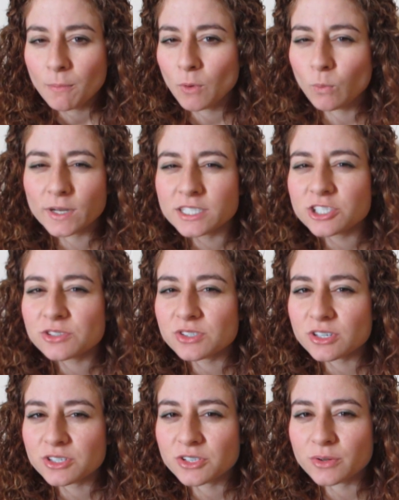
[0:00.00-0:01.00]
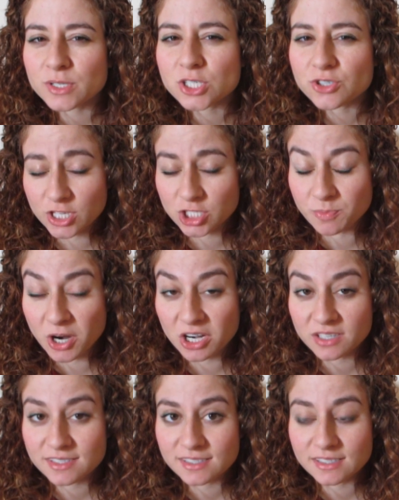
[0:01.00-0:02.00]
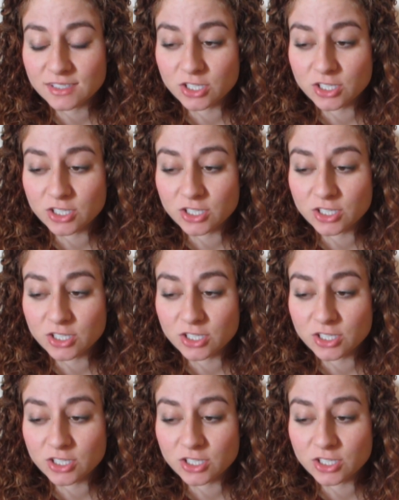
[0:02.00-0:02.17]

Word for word: but when did you start to notice stretch marks?